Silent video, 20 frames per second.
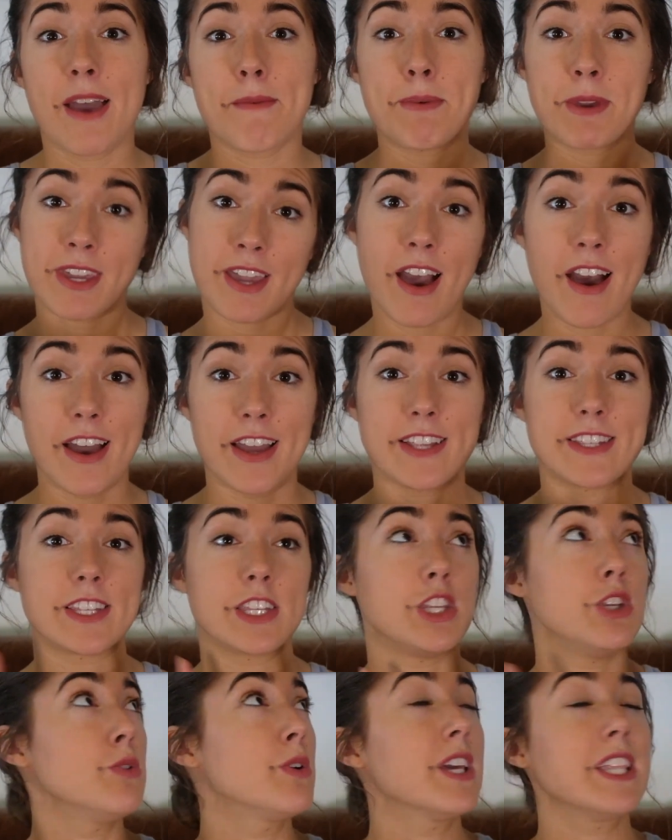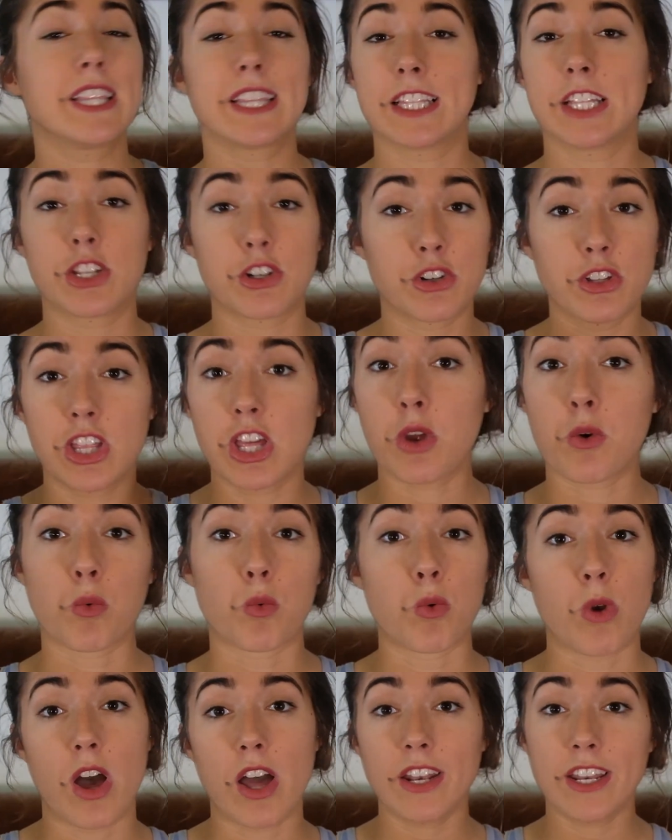because you can literally
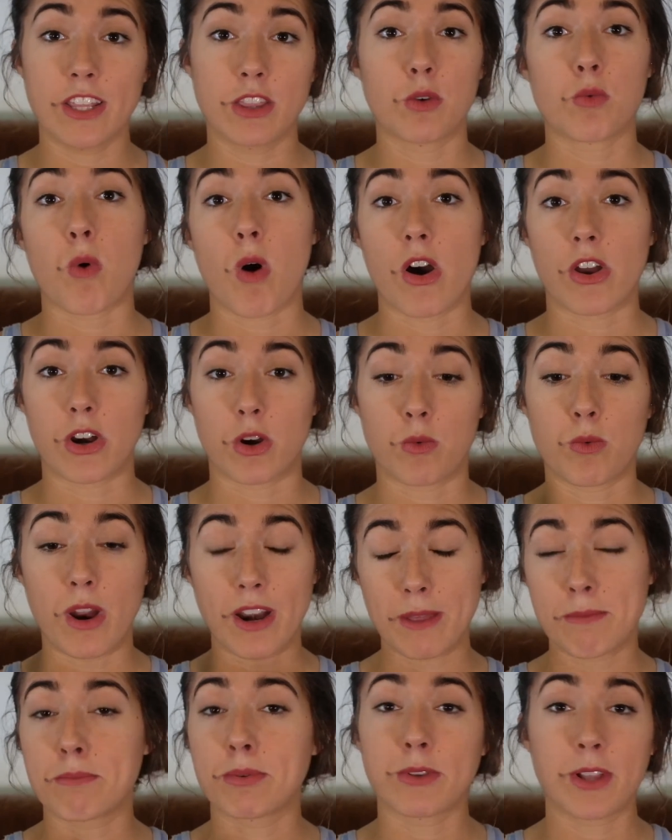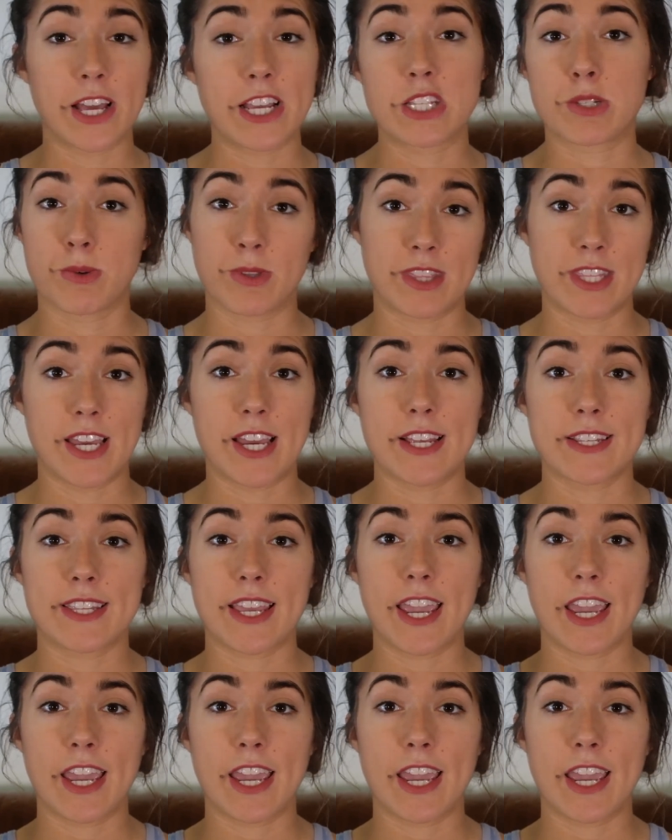run in the water, run in place with this,